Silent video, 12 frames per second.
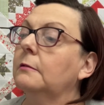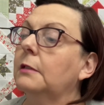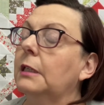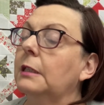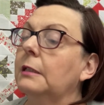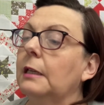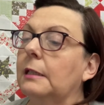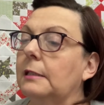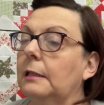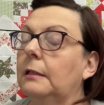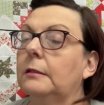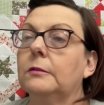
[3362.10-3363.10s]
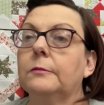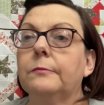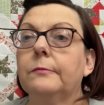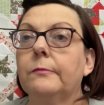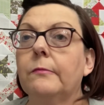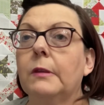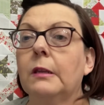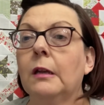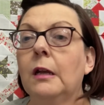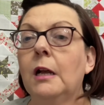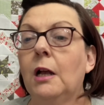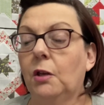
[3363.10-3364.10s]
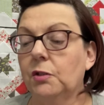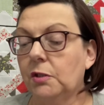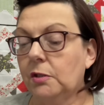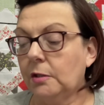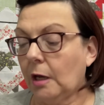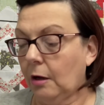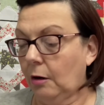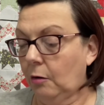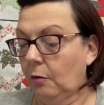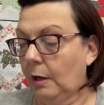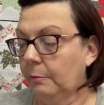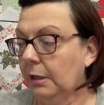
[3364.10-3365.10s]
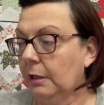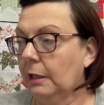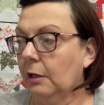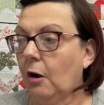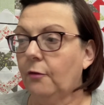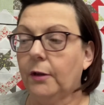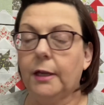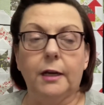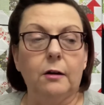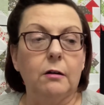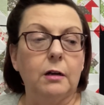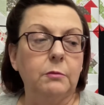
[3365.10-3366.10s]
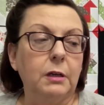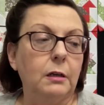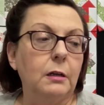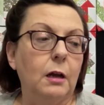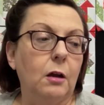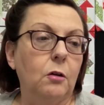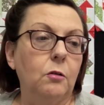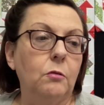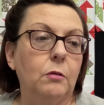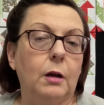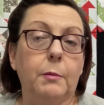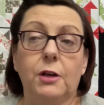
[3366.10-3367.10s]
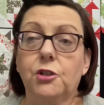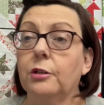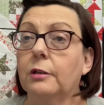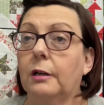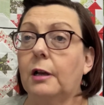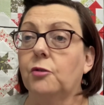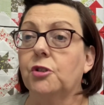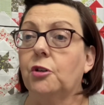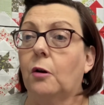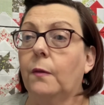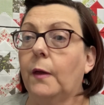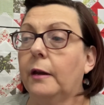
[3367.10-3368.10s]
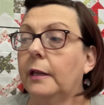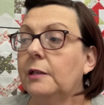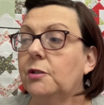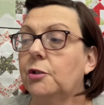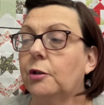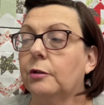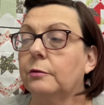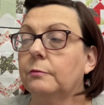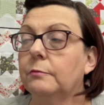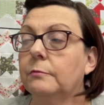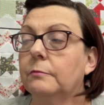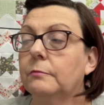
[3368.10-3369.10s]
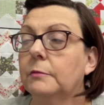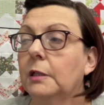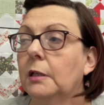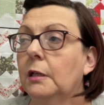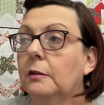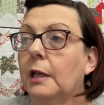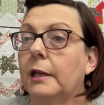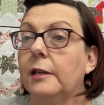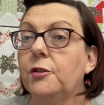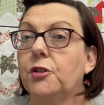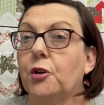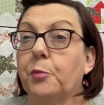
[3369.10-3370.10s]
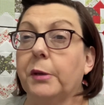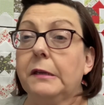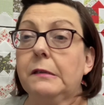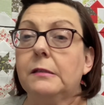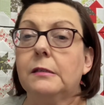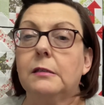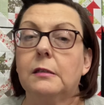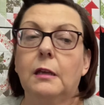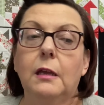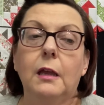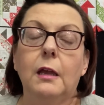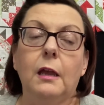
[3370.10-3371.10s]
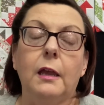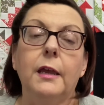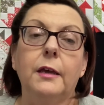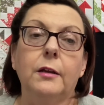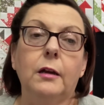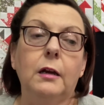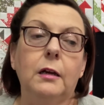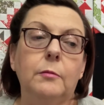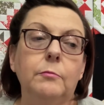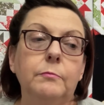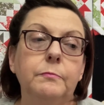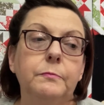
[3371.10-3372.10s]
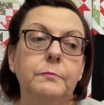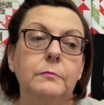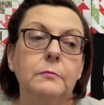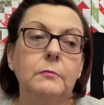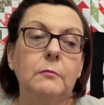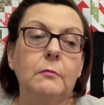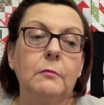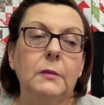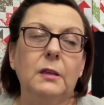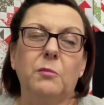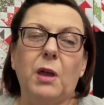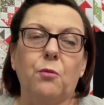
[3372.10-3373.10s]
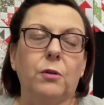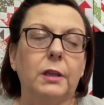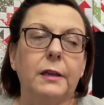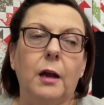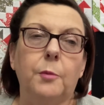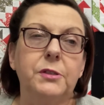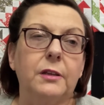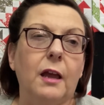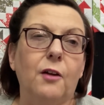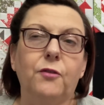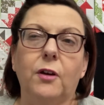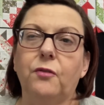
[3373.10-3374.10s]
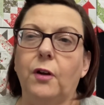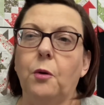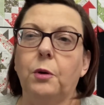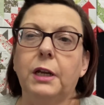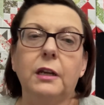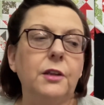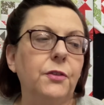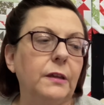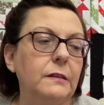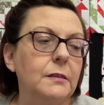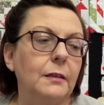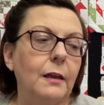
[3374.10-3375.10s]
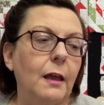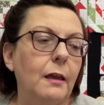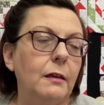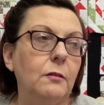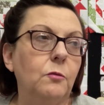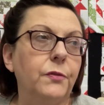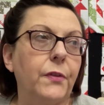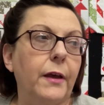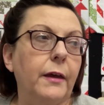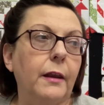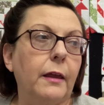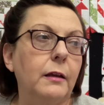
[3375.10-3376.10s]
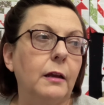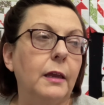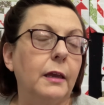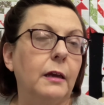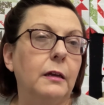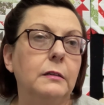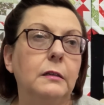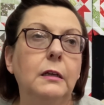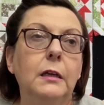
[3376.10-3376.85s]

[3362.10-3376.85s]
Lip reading: I think that's it. So I'm gonna get off of here, and I'm actually gonna go start that Easter piece. And I'm not really up to FFO and anything today with the headache again.